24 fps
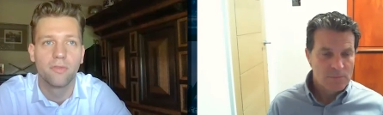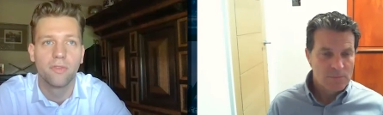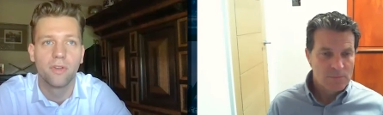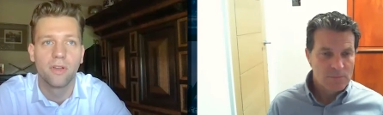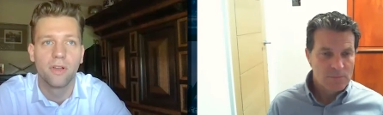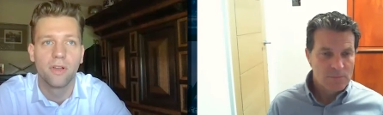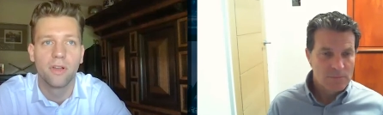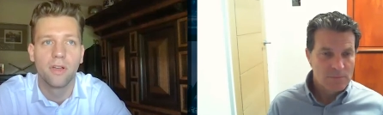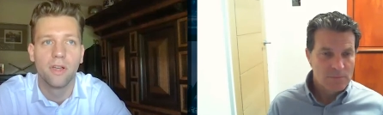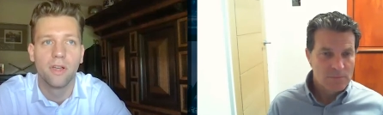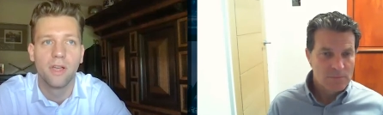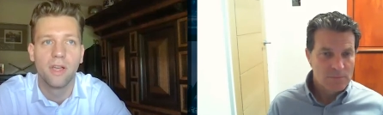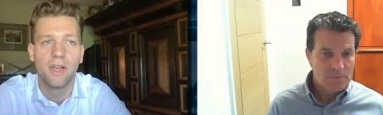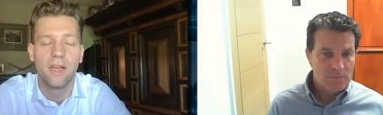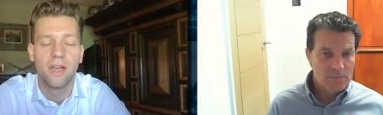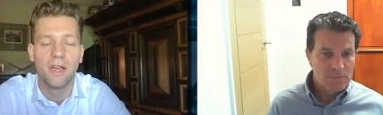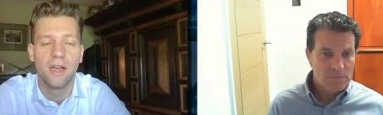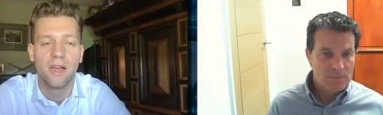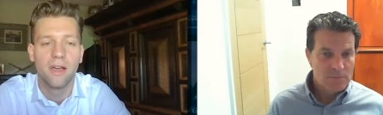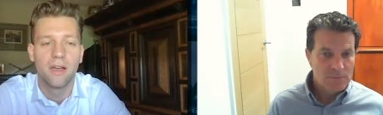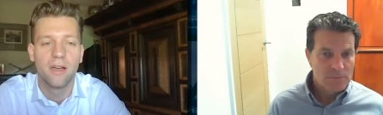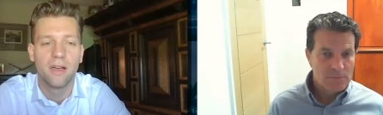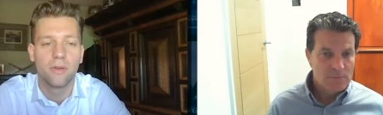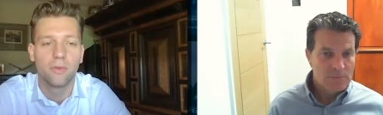Speaker 1: uh,
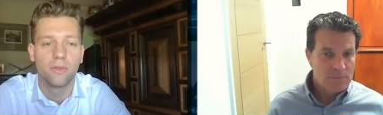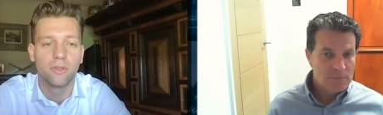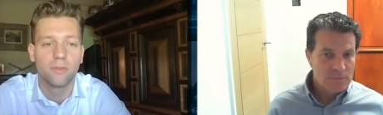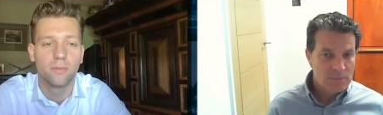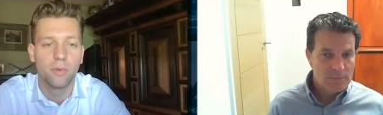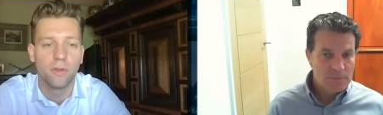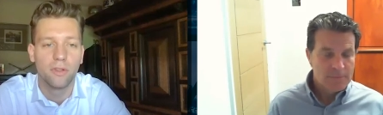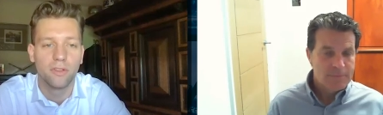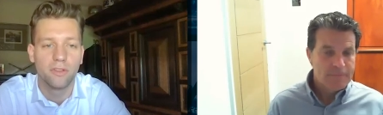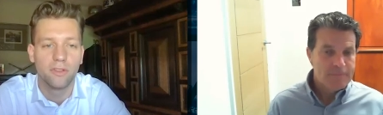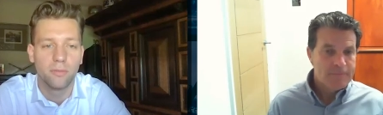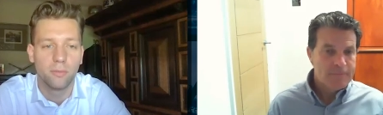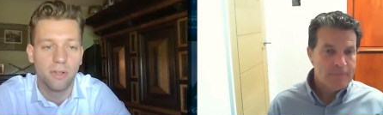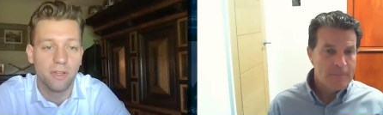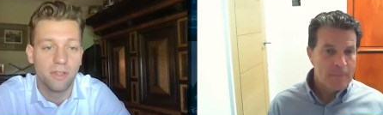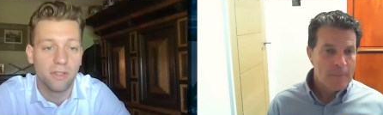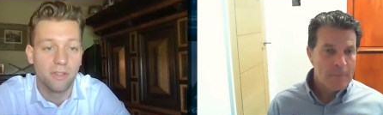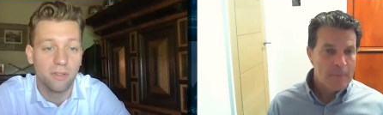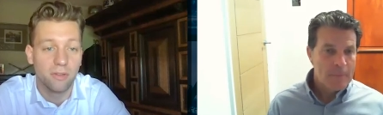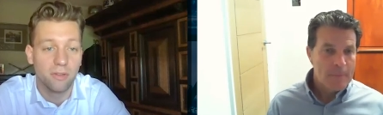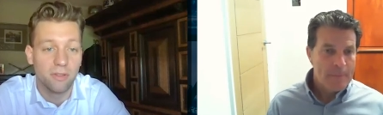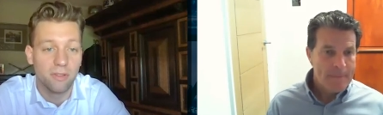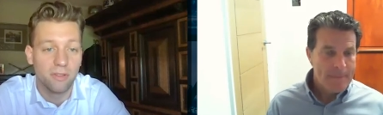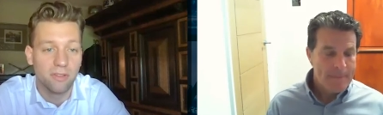uh,
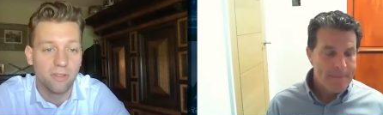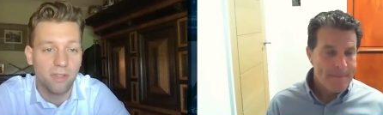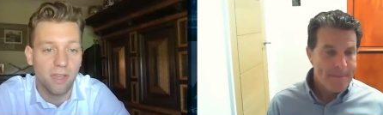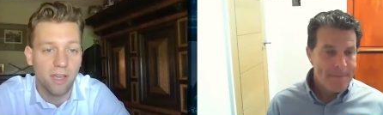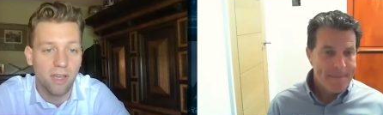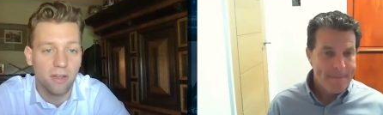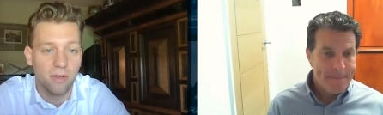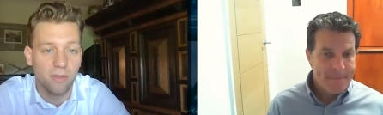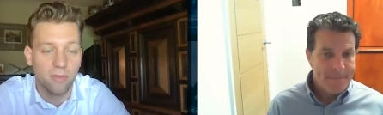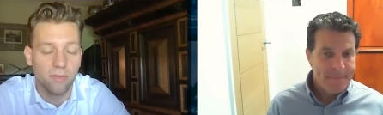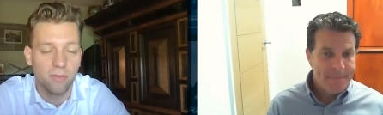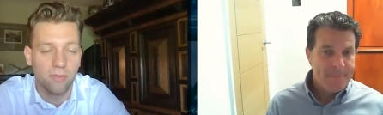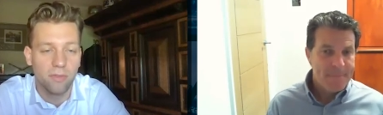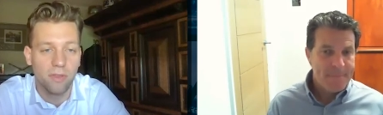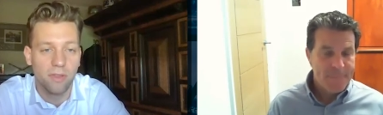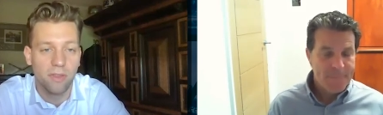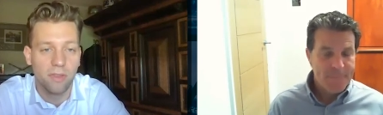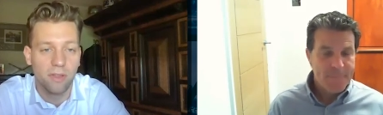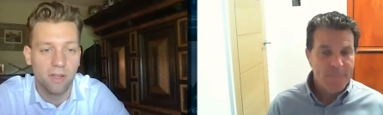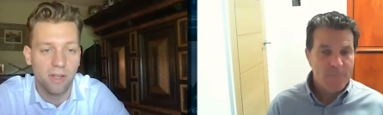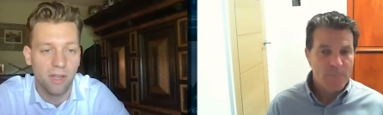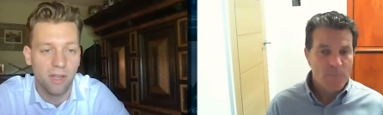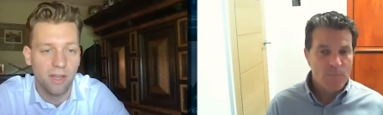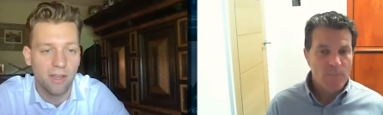responsibility on the side of uh, the
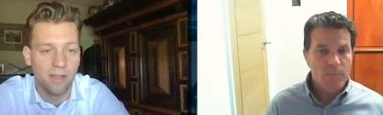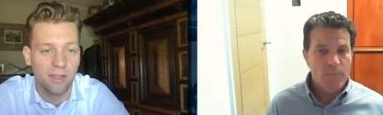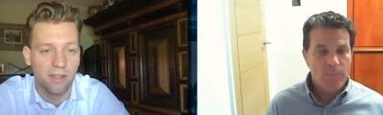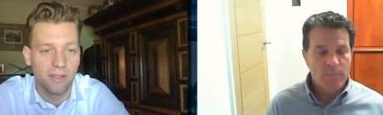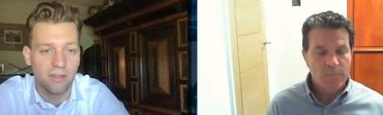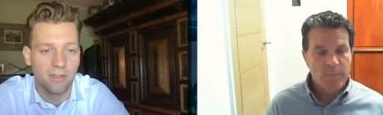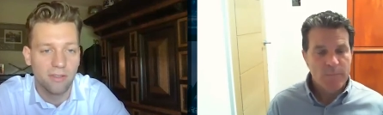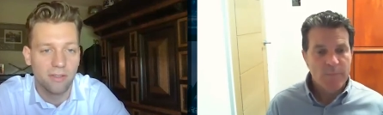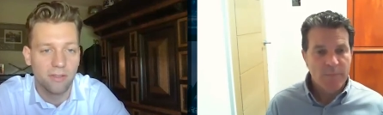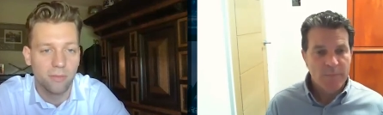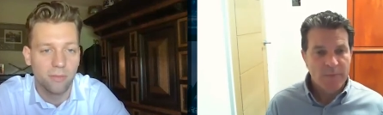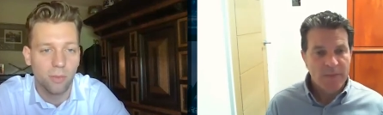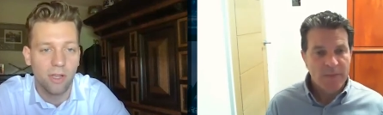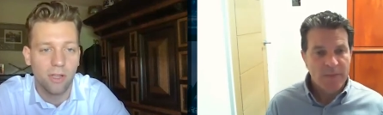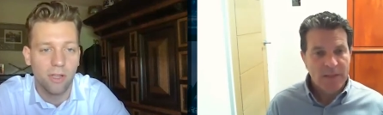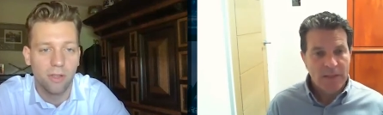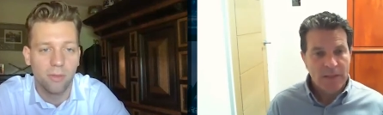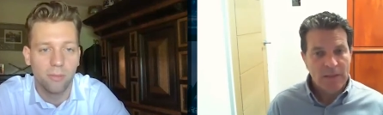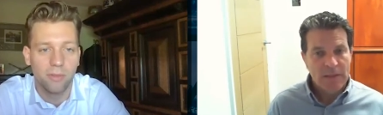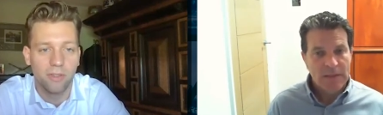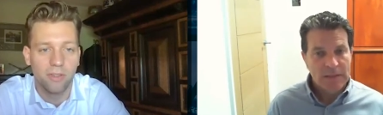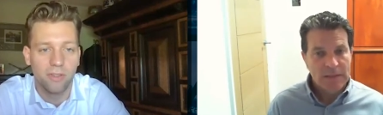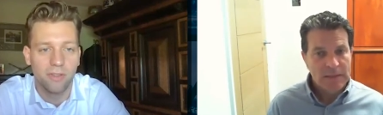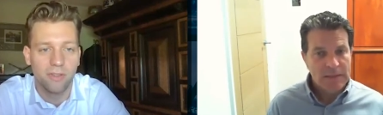clients as well,
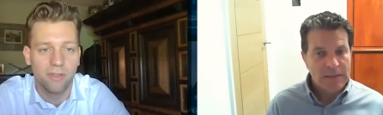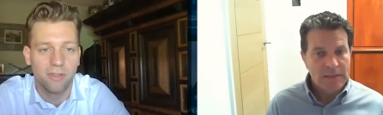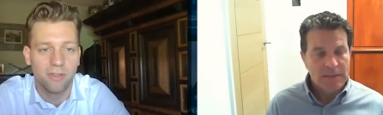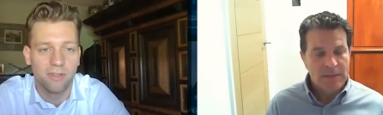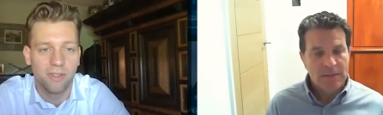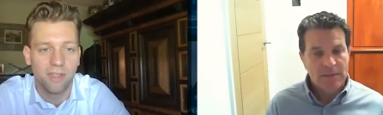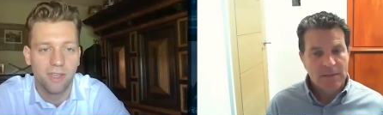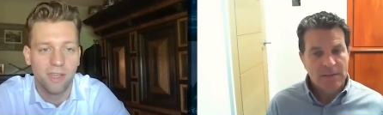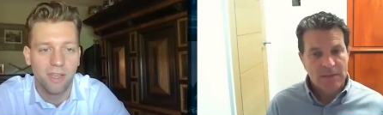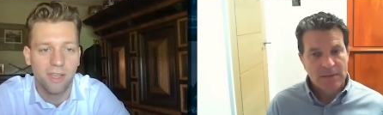because